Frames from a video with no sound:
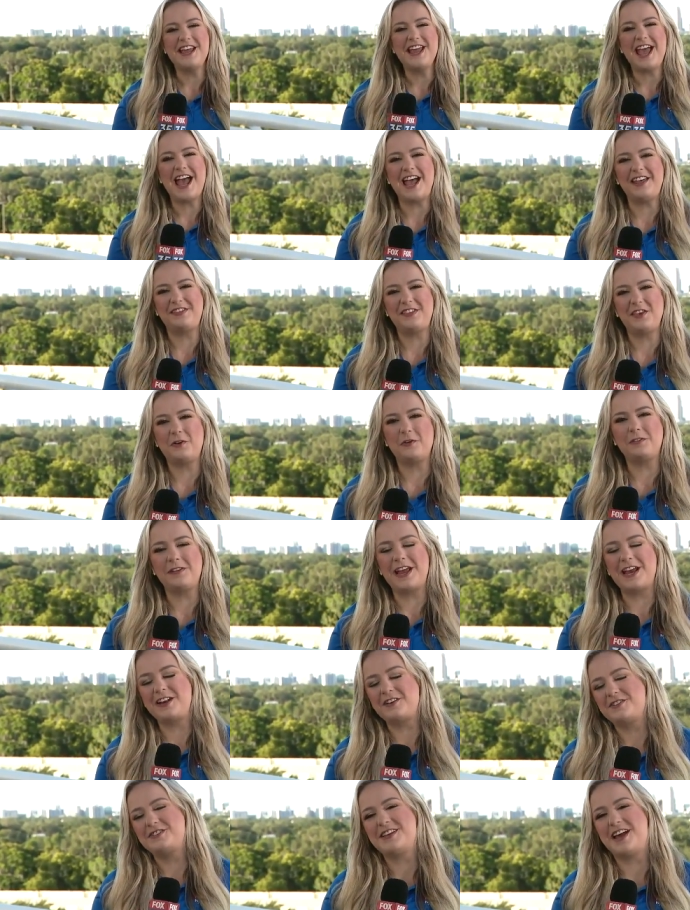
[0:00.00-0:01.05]
at the
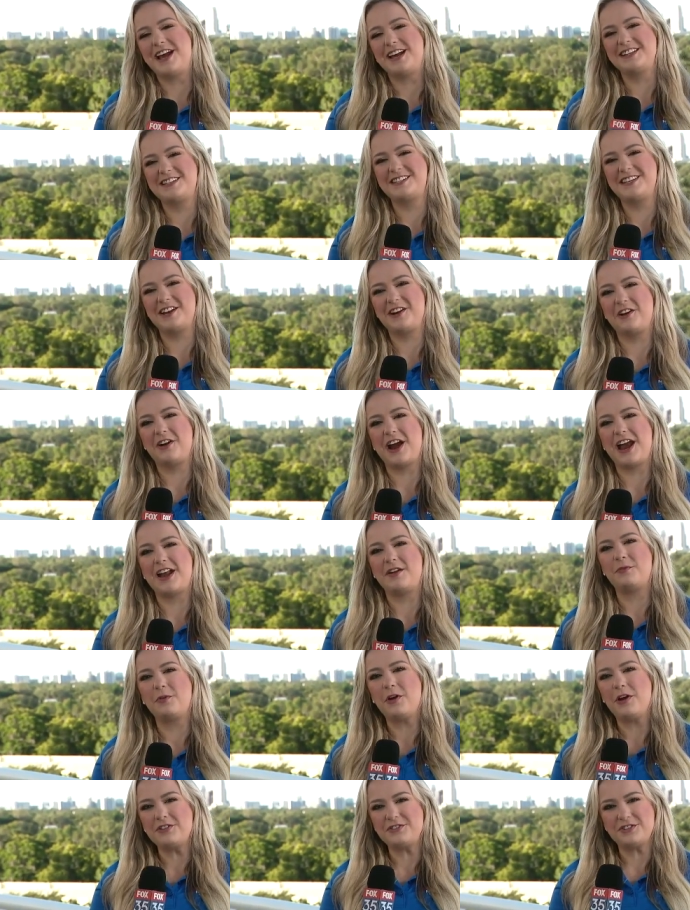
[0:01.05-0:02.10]
Orlando Science Center. And
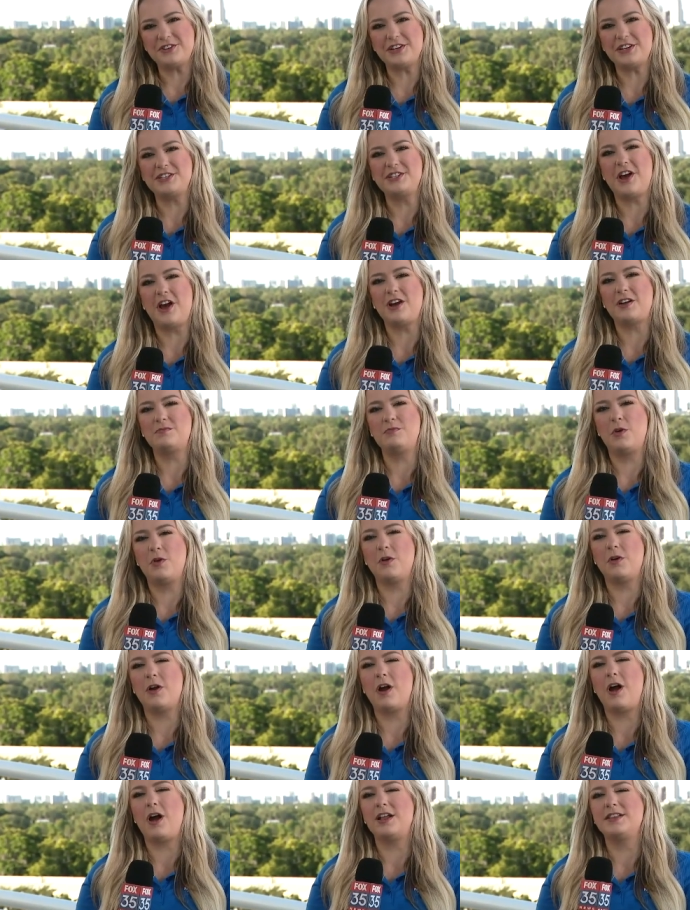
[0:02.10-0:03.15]
we're also going to talk
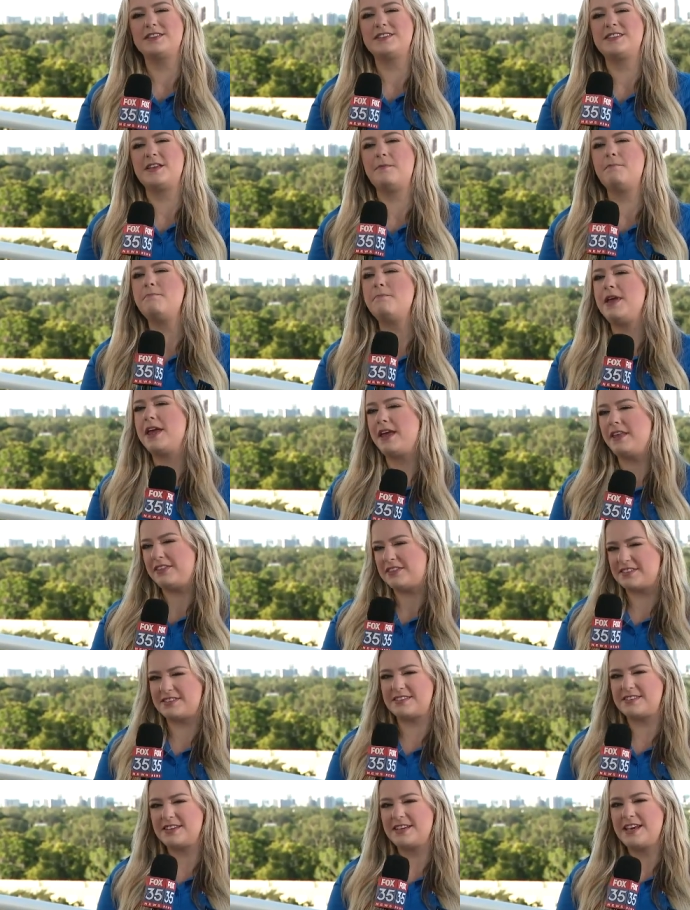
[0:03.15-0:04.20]
more on some
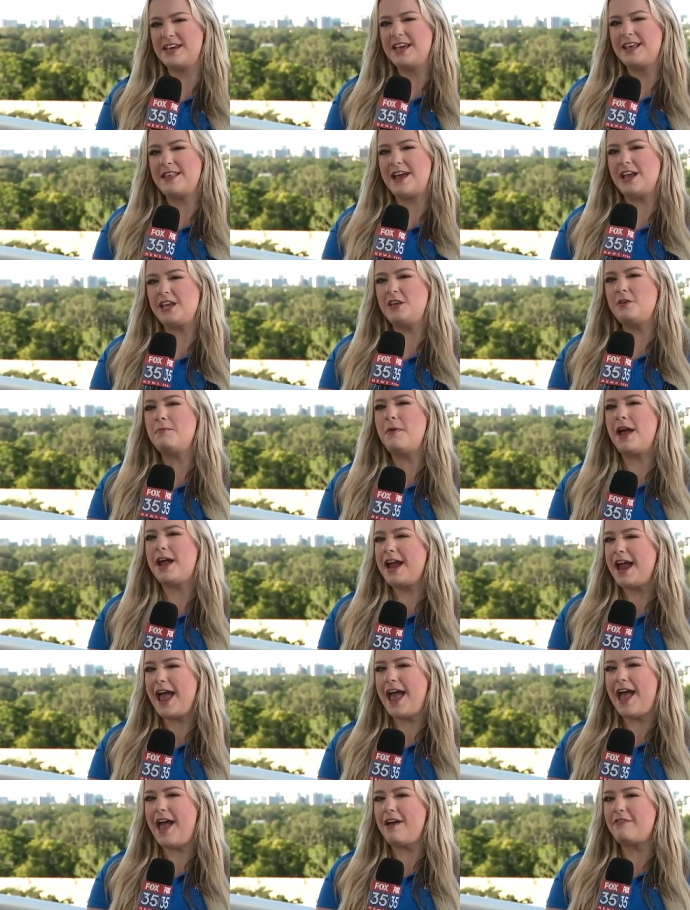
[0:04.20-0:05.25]
myths that you
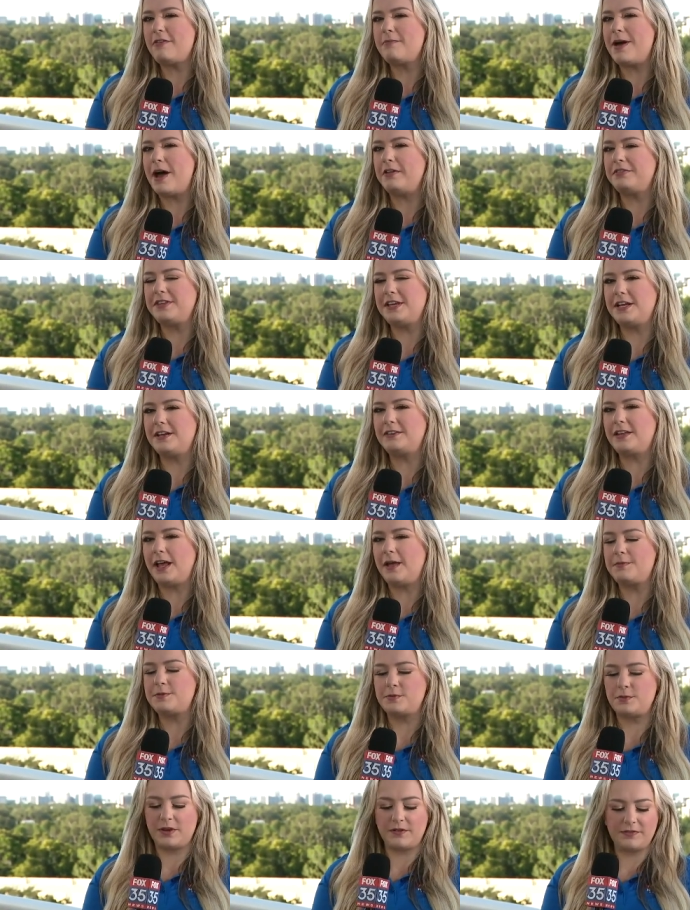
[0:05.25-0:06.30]
might have about the
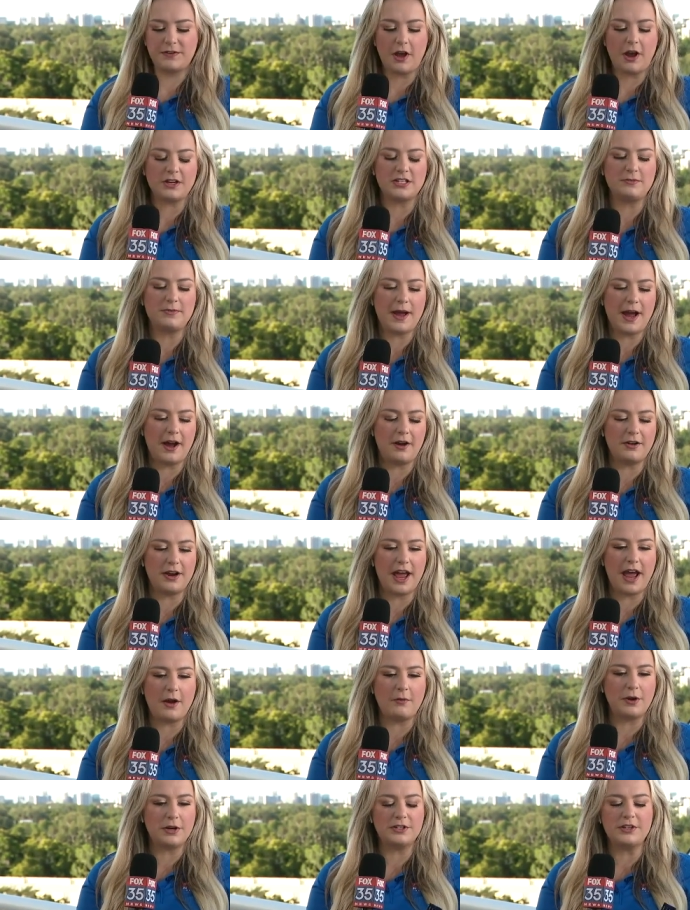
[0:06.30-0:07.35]
eclipse. We've talked about,
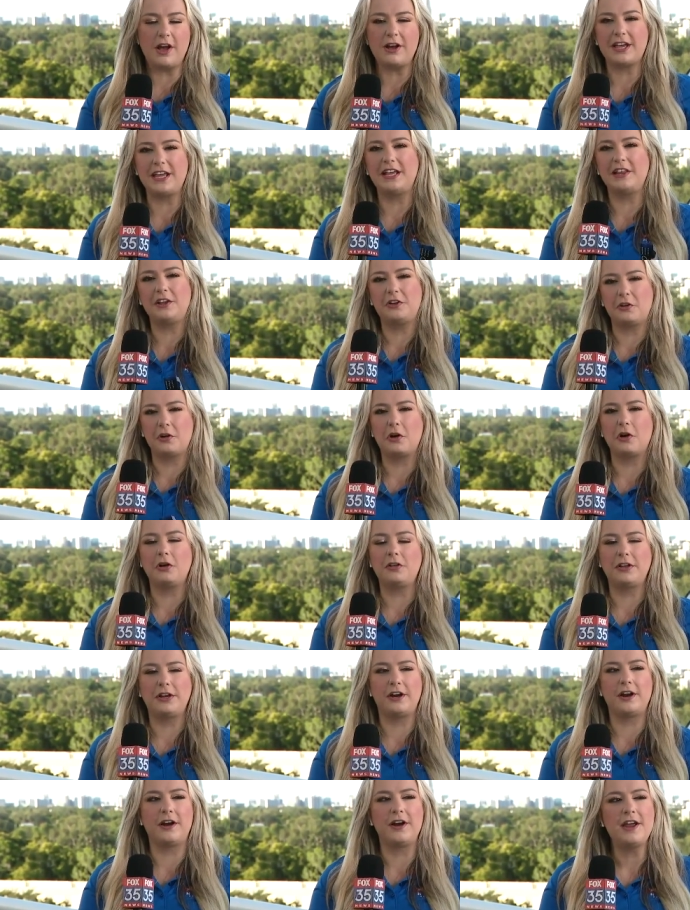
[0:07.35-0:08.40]
uh, we were talking a little
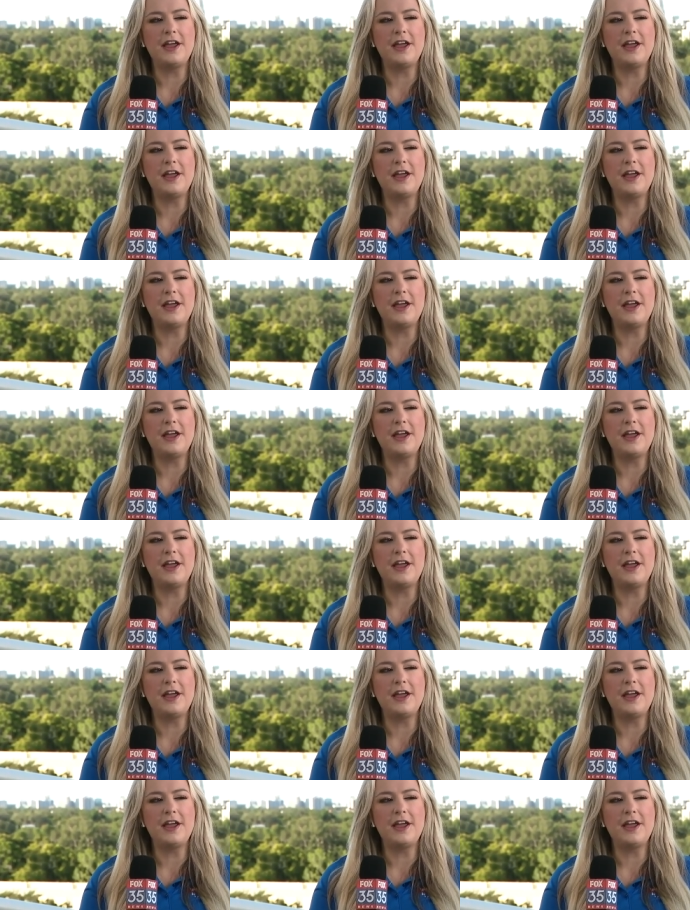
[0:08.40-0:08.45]
earlier,